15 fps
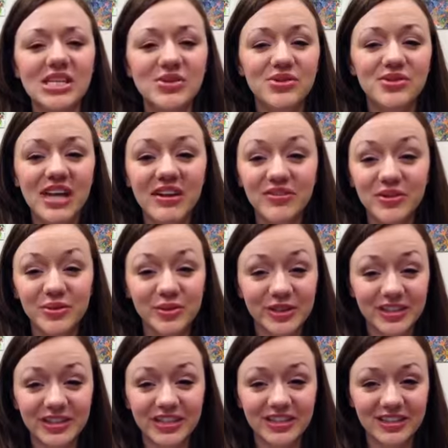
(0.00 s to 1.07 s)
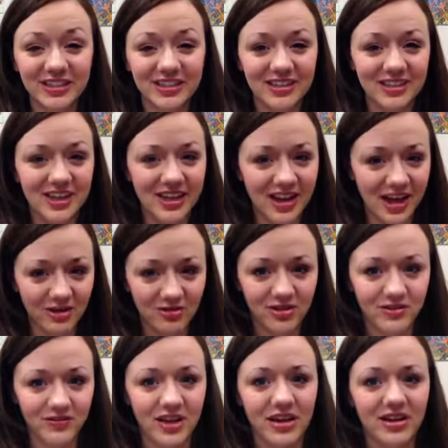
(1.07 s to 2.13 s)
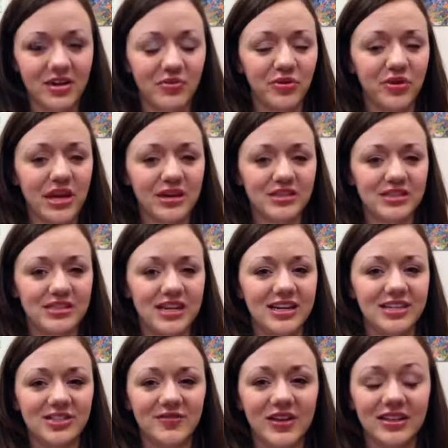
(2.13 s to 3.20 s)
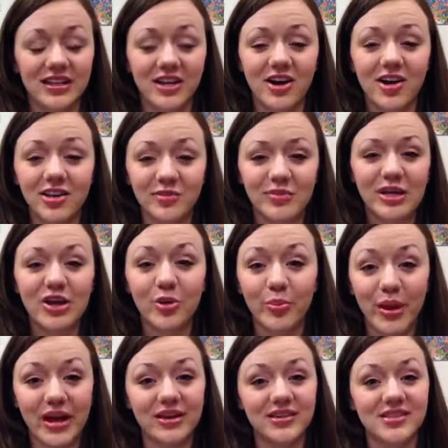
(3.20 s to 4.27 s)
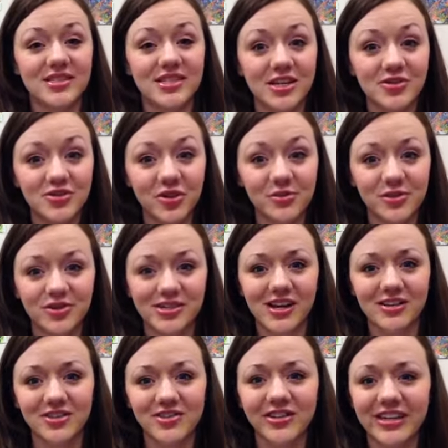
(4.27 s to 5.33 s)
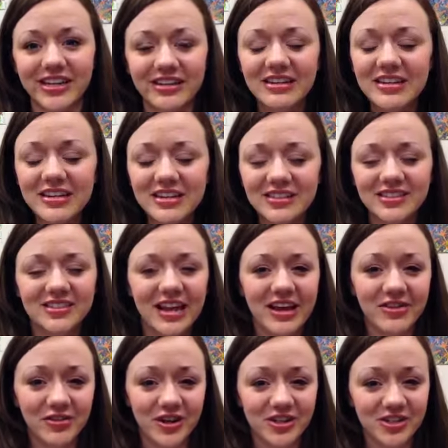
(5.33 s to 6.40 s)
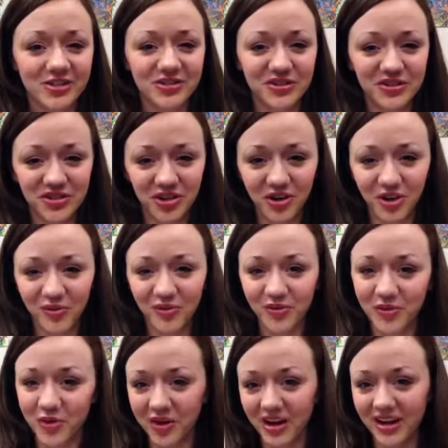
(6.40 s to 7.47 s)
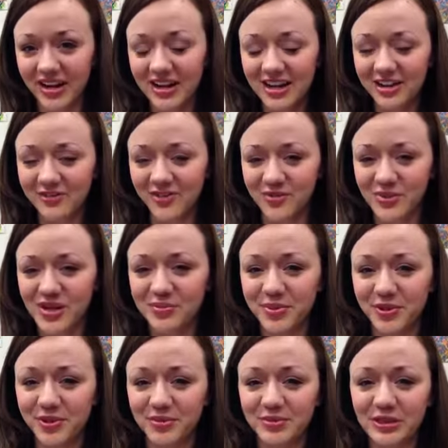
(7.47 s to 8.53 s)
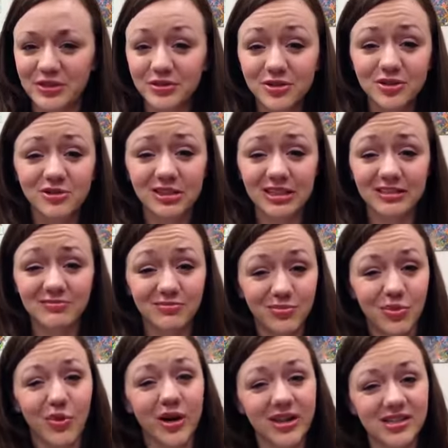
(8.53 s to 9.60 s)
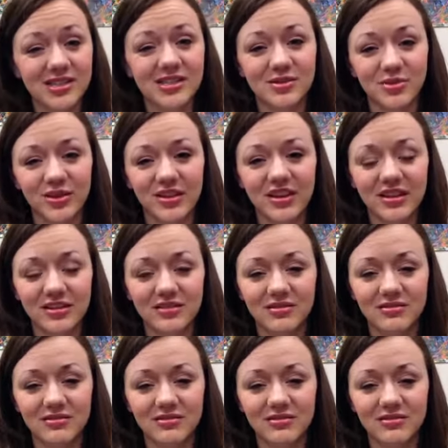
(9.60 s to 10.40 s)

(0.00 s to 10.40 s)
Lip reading: who never really get out of that Neverland stage. In fact, they call it Peter Pan syndrome. There's actually a psychological term for it for people, usually boys is what they,